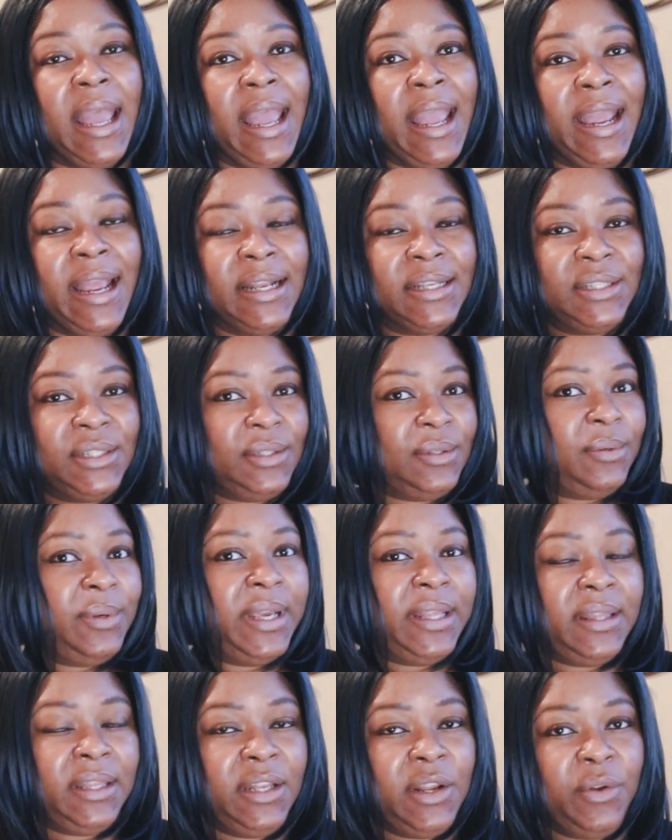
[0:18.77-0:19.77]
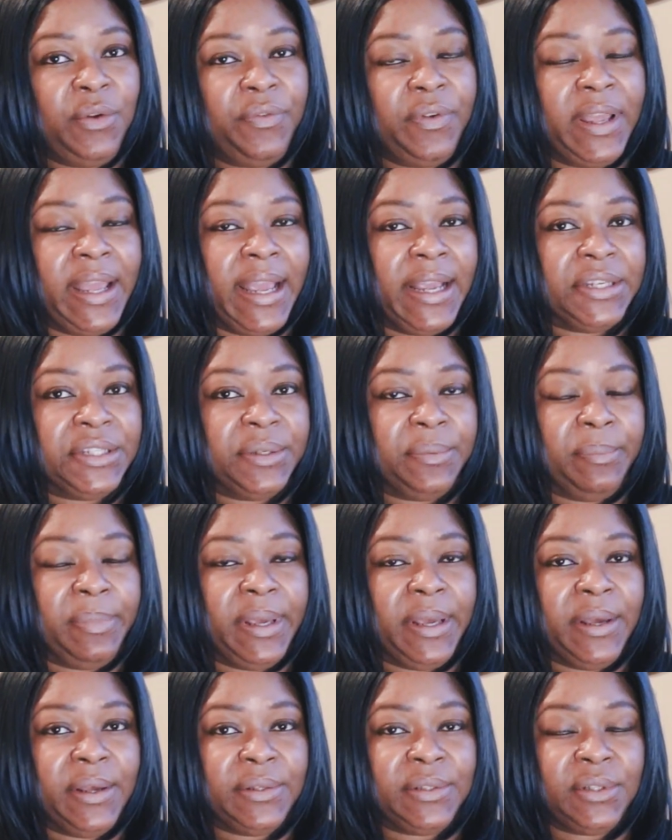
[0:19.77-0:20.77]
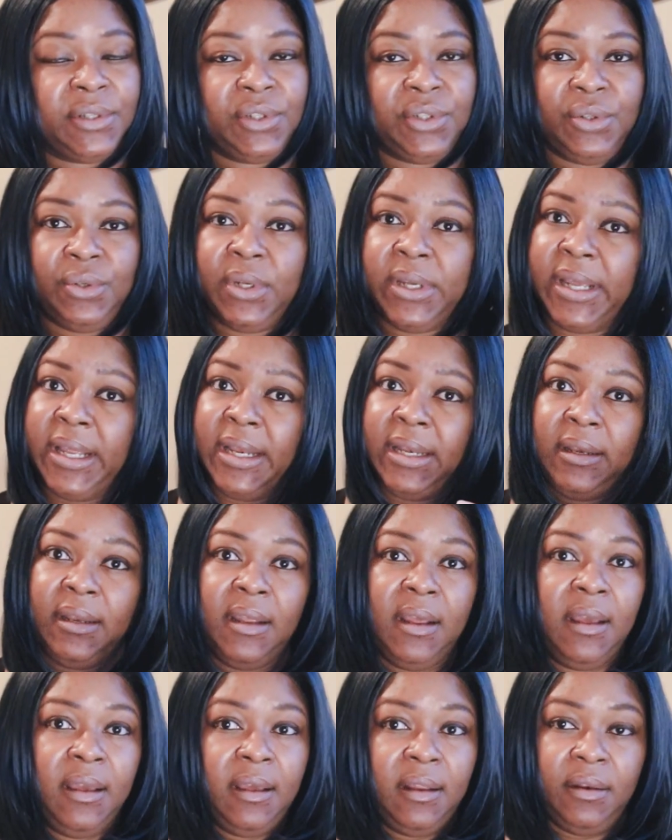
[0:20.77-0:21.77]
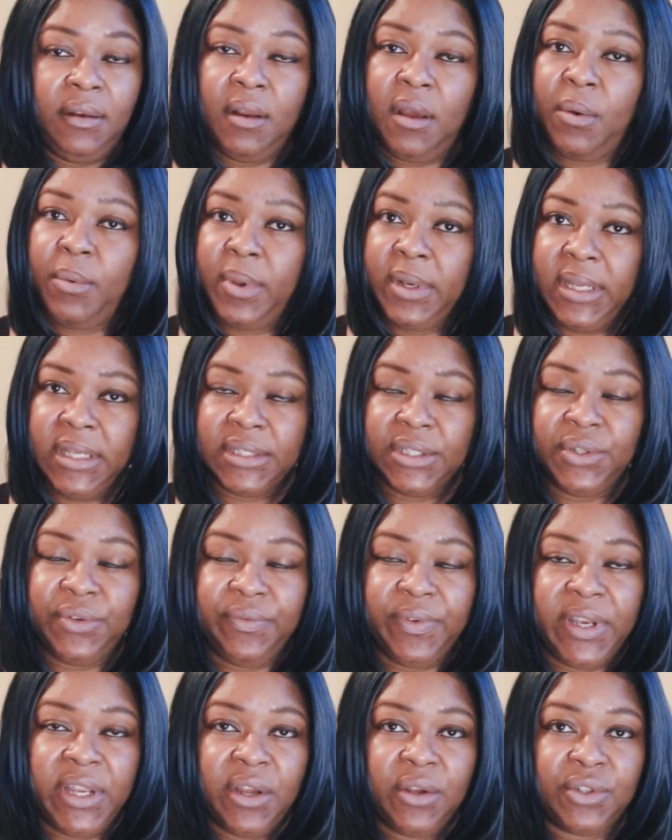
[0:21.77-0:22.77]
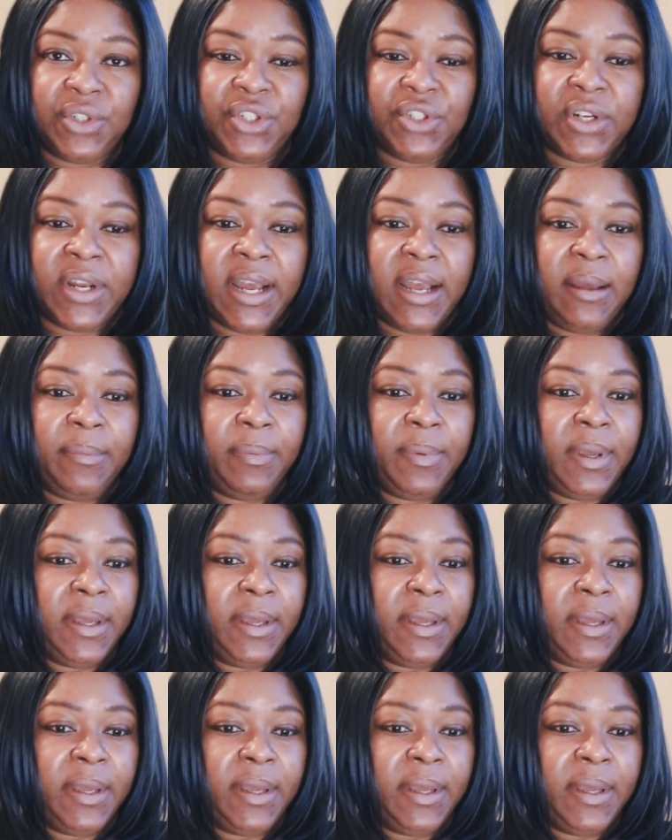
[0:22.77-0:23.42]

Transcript: and to hit the notification bell so that you can know when these new videos drop.